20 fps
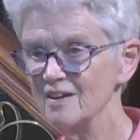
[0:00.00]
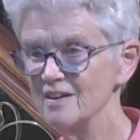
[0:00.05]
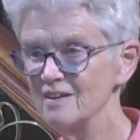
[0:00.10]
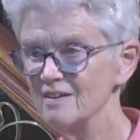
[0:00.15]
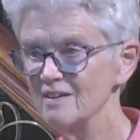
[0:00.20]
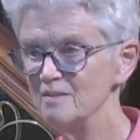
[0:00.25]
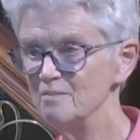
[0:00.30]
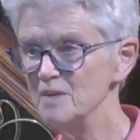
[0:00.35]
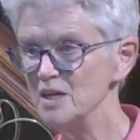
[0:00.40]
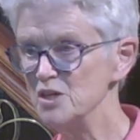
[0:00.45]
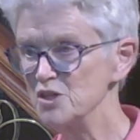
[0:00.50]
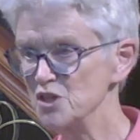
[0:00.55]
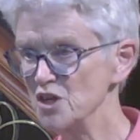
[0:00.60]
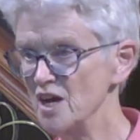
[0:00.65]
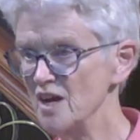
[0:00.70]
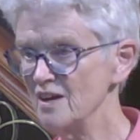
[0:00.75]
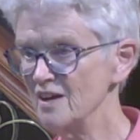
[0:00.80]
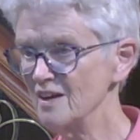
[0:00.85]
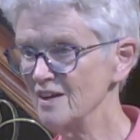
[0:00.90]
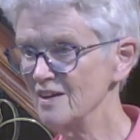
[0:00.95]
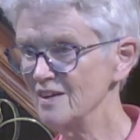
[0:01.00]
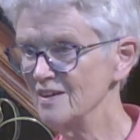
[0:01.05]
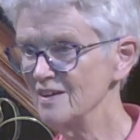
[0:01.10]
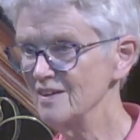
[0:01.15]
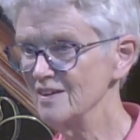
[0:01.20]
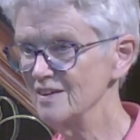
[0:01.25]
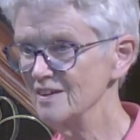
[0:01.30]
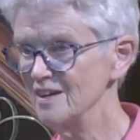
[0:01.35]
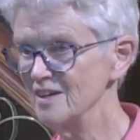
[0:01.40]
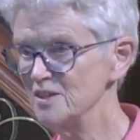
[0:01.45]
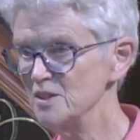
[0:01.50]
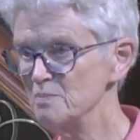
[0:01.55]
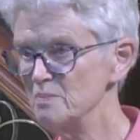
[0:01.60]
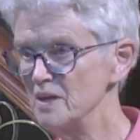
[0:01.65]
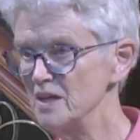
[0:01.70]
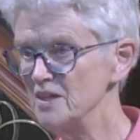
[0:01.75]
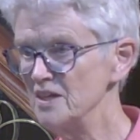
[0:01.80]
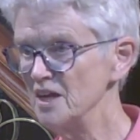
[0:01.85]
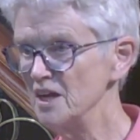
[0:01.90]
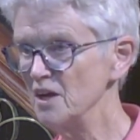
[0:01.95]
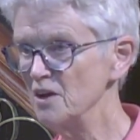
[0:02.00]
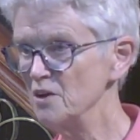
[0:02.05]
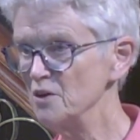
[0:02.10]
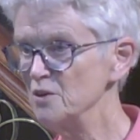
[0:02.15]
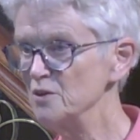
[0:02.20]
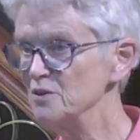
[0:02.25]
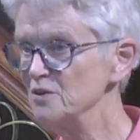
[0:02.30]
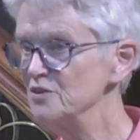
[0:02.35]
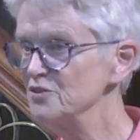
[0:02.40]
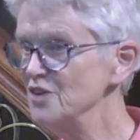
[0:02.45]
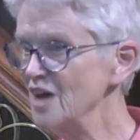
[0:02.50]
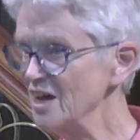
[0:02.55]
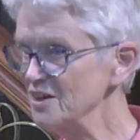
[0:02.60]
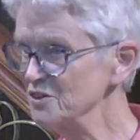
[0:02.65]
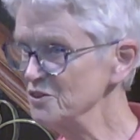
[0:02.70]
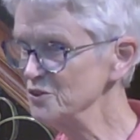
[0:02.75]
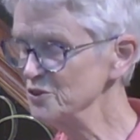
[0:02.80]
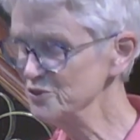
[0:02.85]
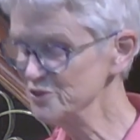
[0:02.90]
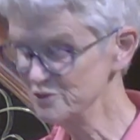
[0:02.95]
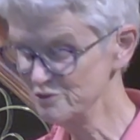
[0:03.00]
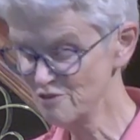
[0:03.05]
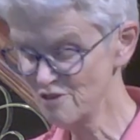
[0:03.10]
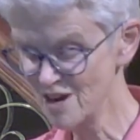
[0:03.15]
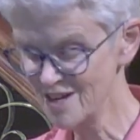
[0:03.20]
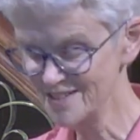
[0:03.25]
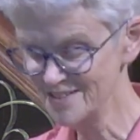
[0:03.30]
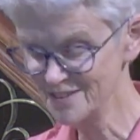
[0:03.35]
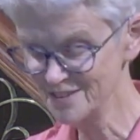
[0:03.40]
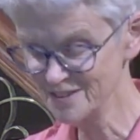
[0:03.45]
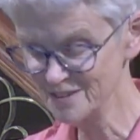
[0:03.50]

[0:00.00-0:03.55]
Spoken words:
Meshach, and Abednego, Daniel's friends.